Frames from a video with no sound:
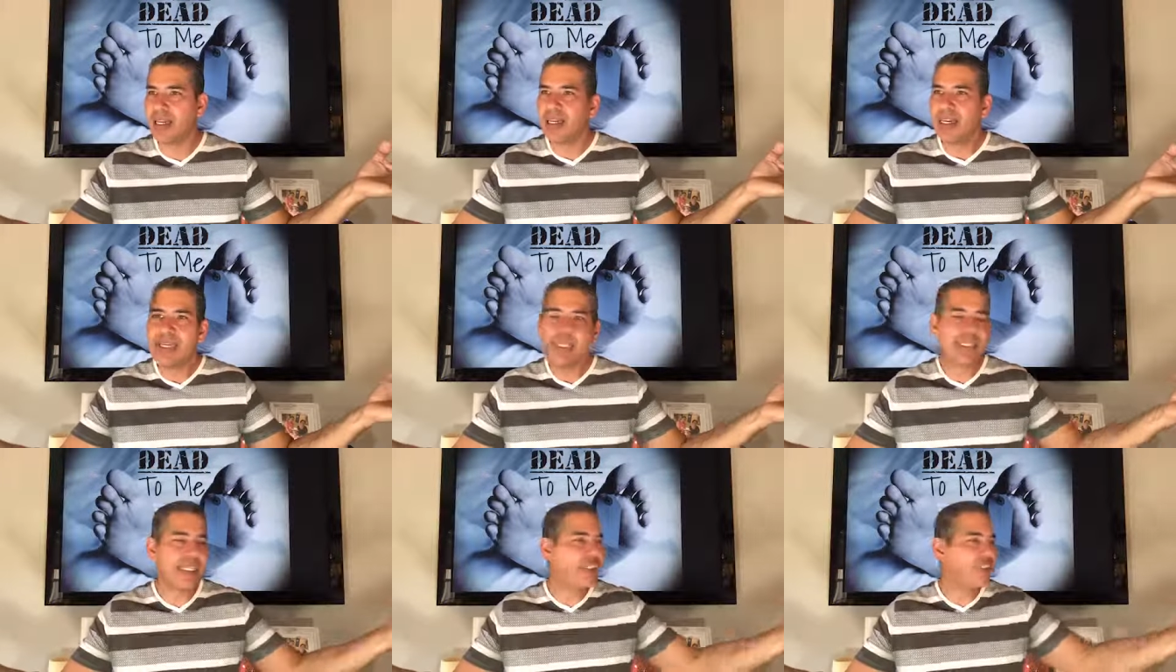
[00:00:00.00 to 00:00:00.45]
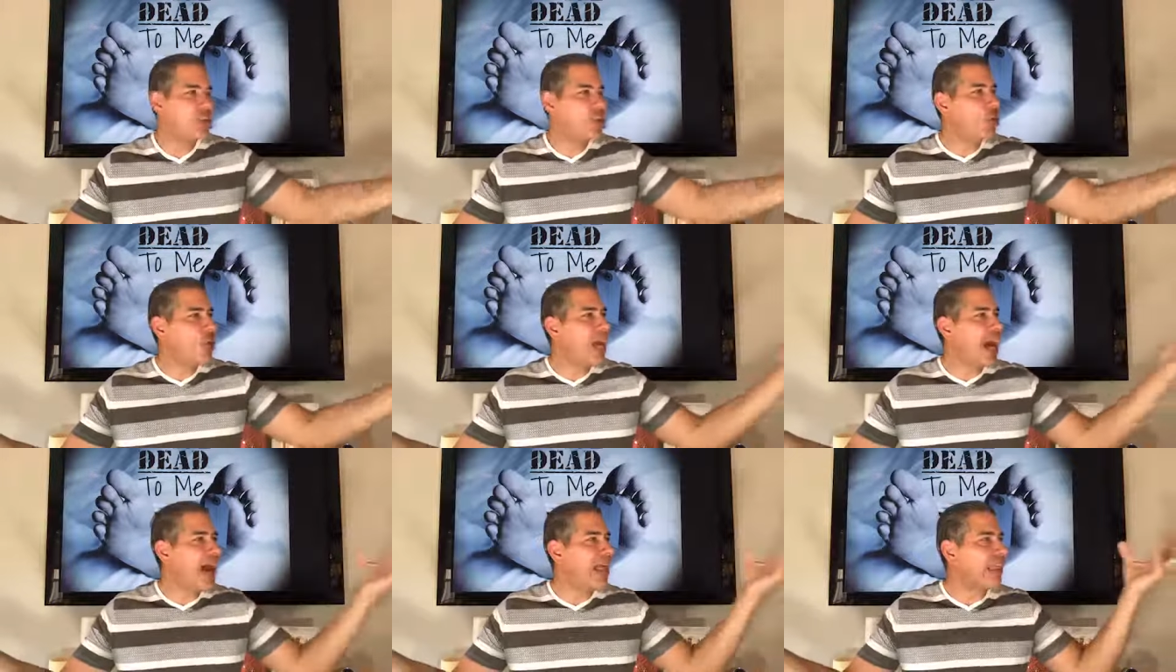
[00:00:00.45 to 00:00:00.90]
He says, You
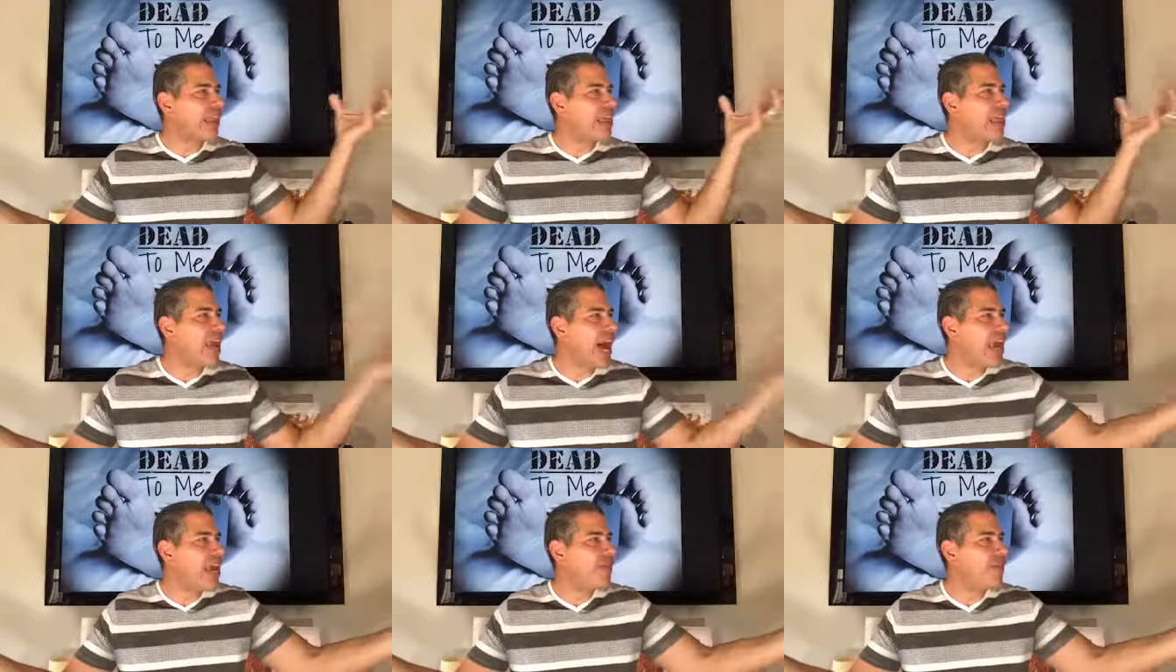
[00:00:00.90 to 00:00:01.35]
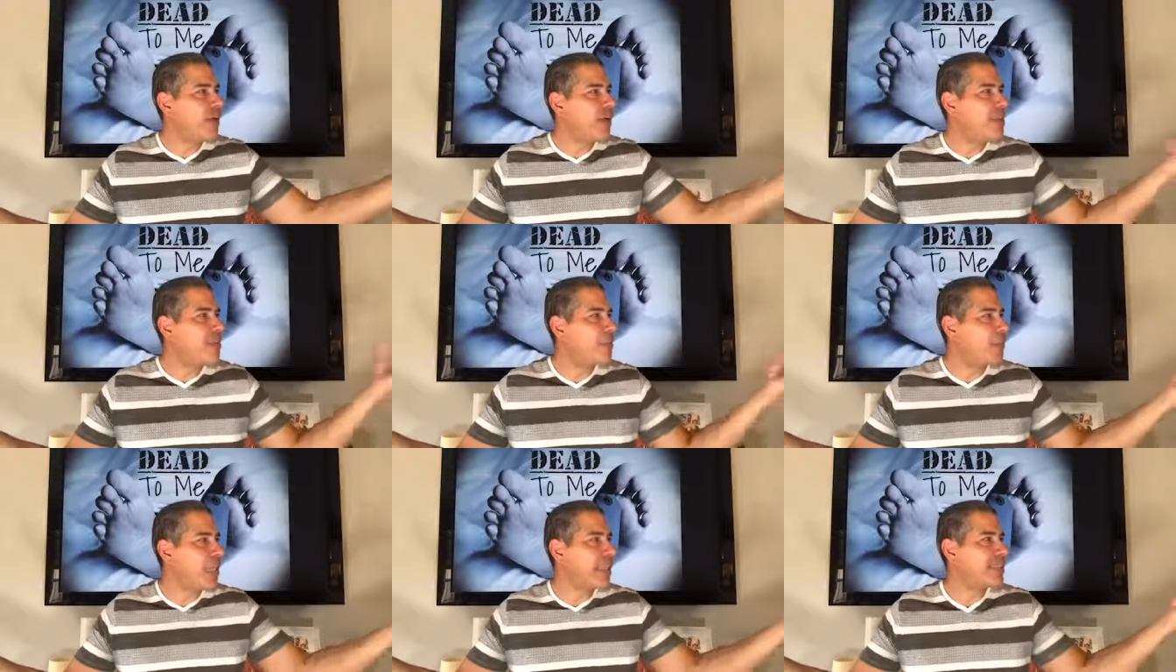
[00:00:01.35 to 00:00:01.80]
got life
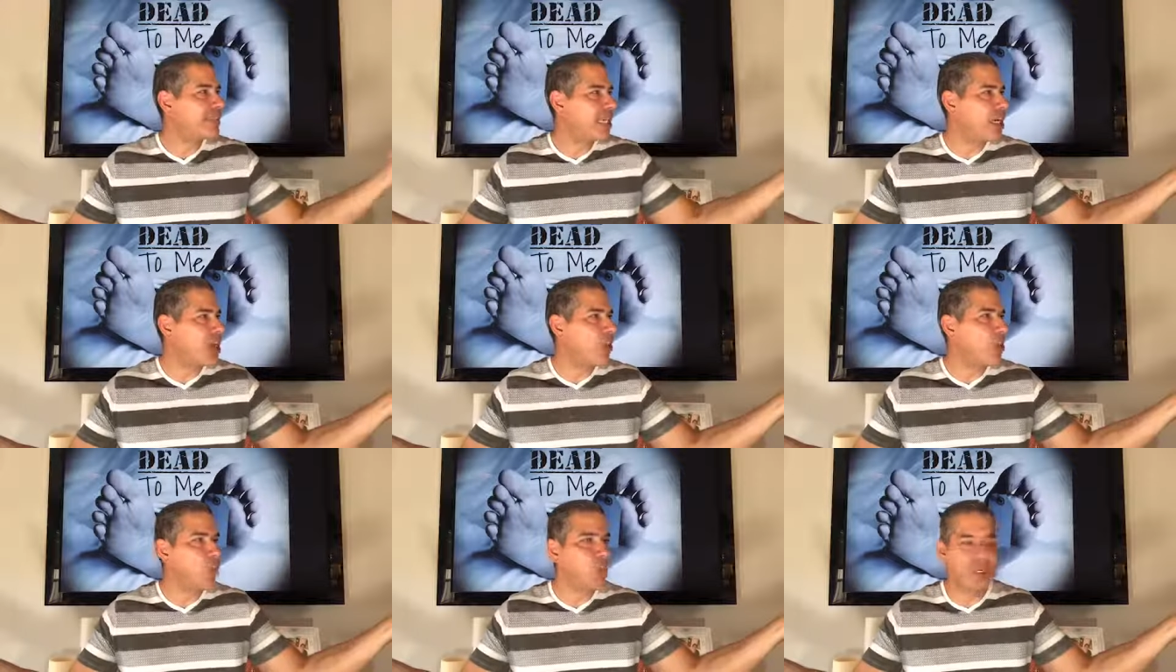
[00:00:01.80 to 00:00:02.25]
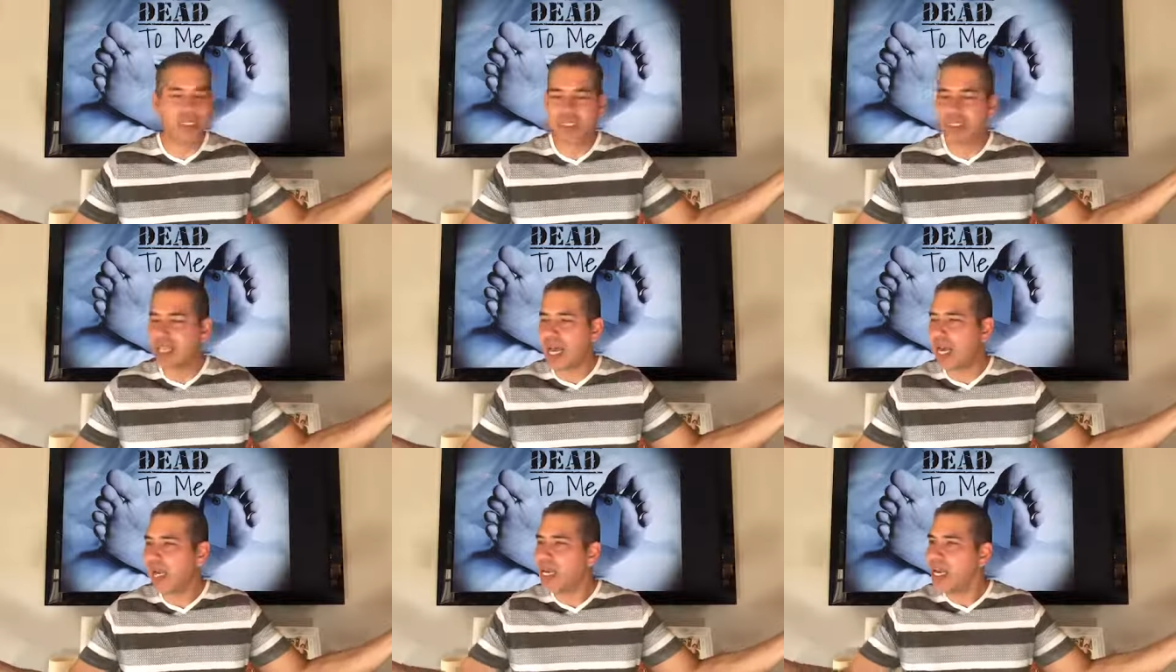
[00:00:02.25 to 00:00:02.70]
and blessing on one
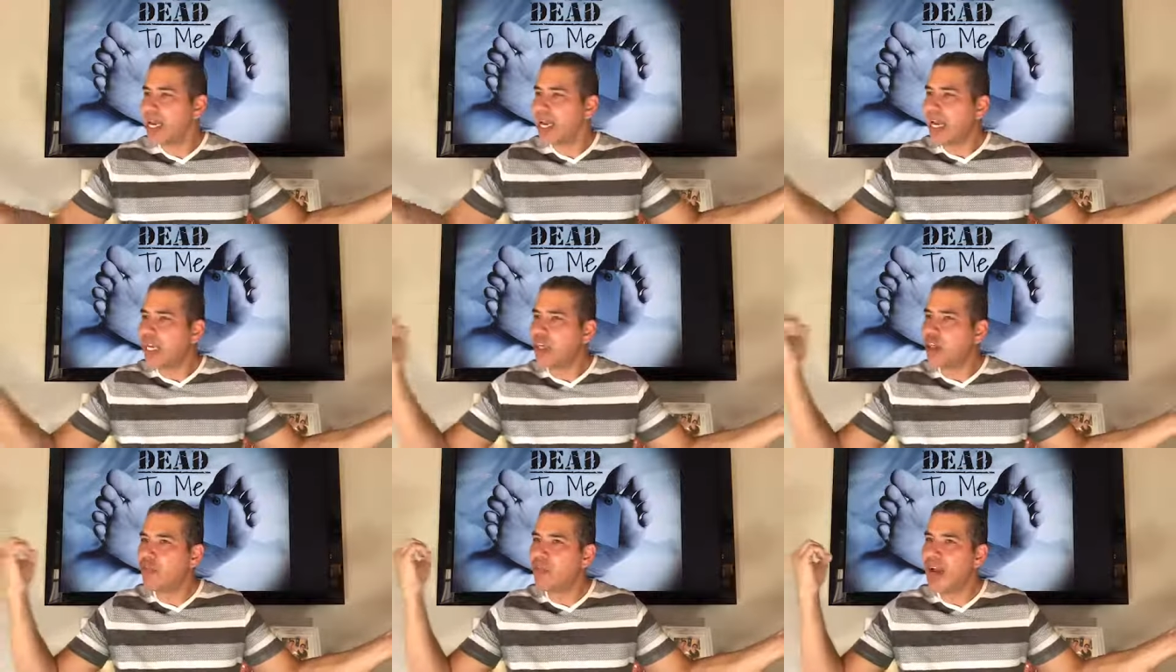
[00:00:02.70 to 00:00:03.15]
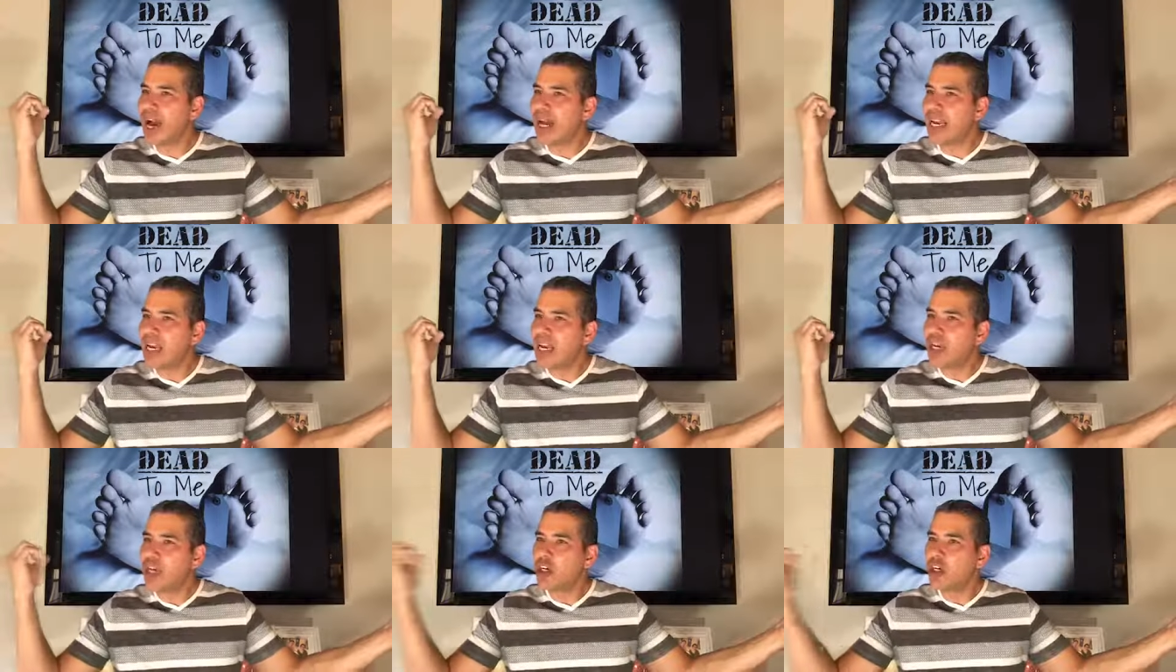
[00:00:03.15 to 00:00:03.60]
side, and you've
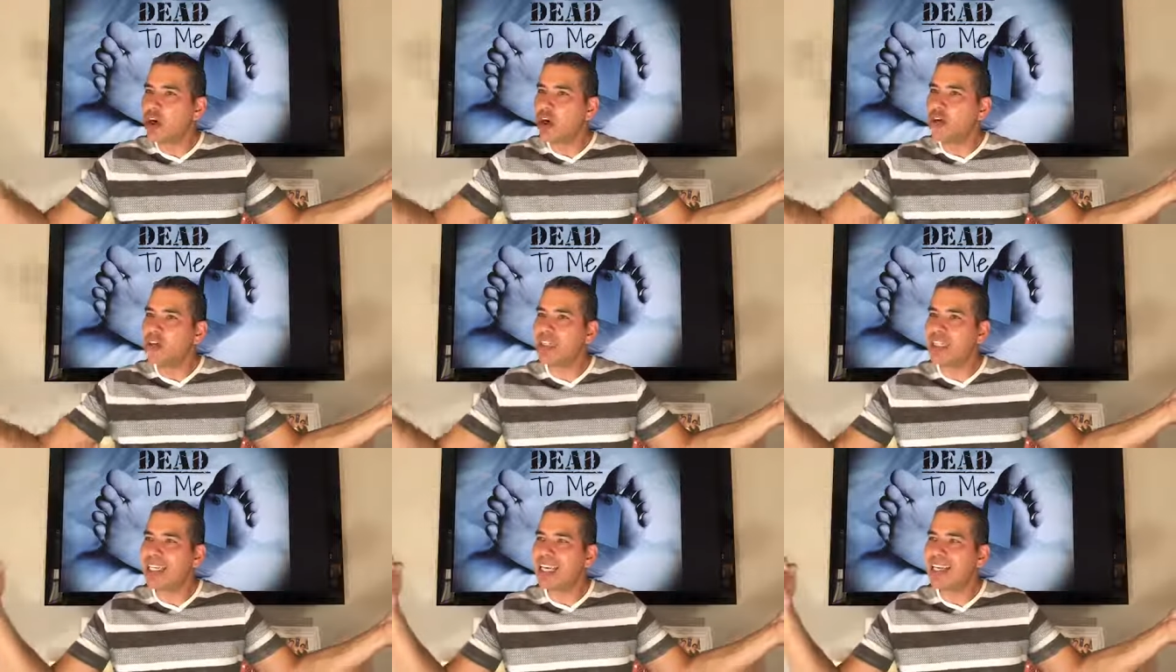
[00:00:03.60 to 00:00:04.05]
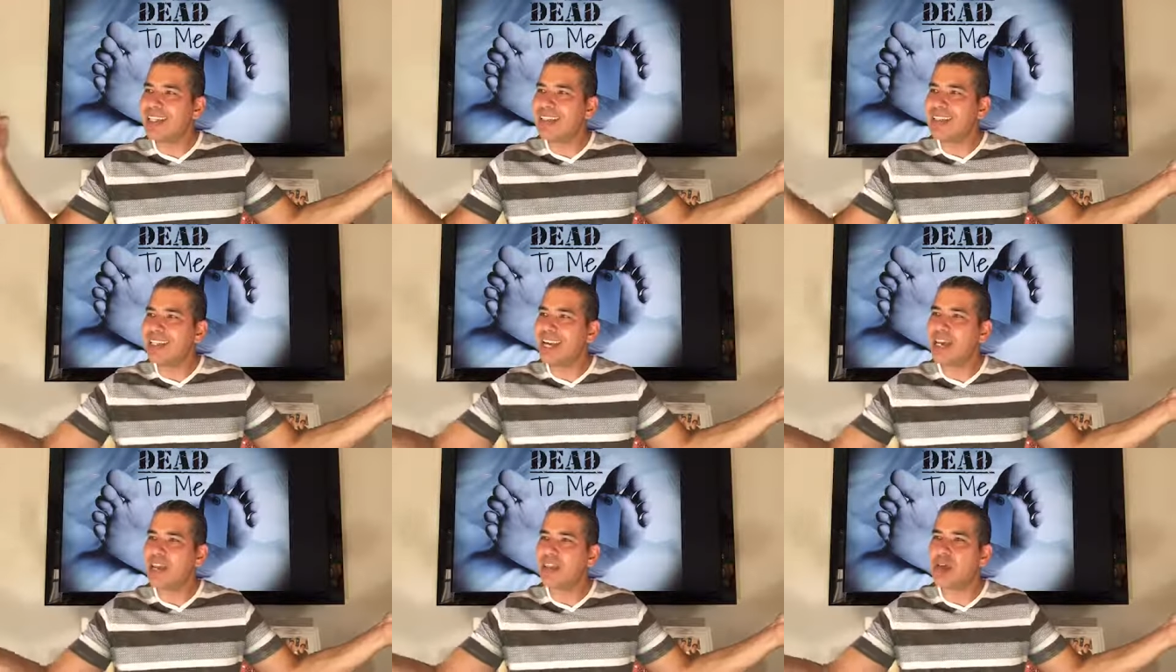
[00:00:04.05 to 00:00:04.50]
got cursing and
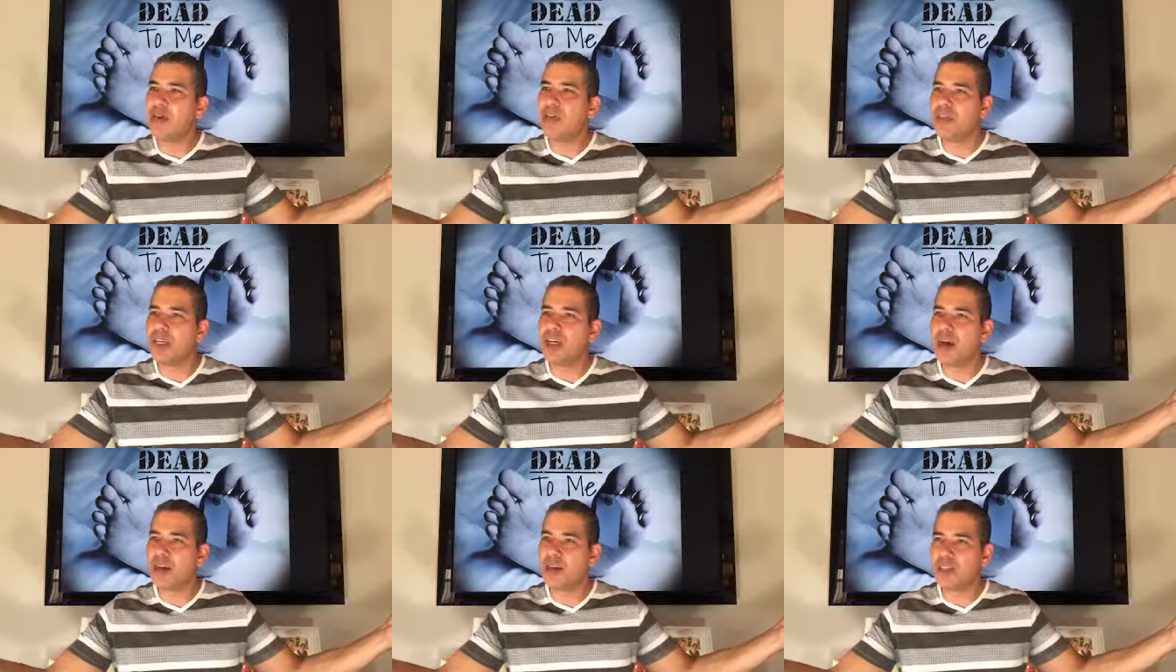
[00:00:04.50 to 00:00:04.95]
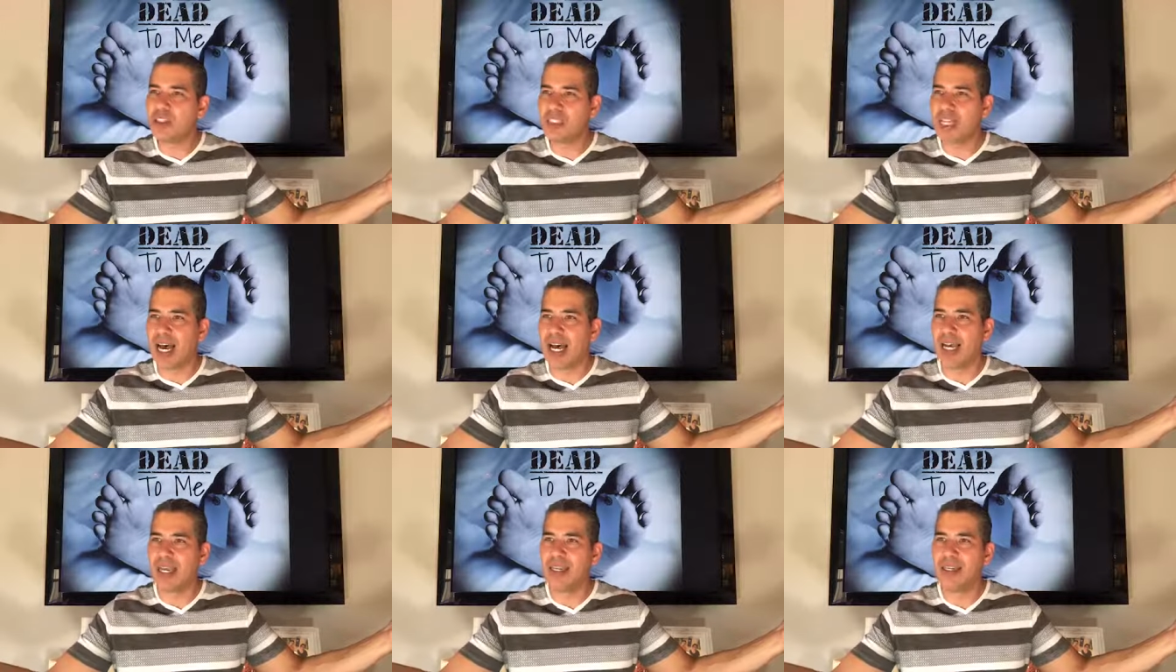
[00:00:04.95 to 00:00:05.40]
death on the other side.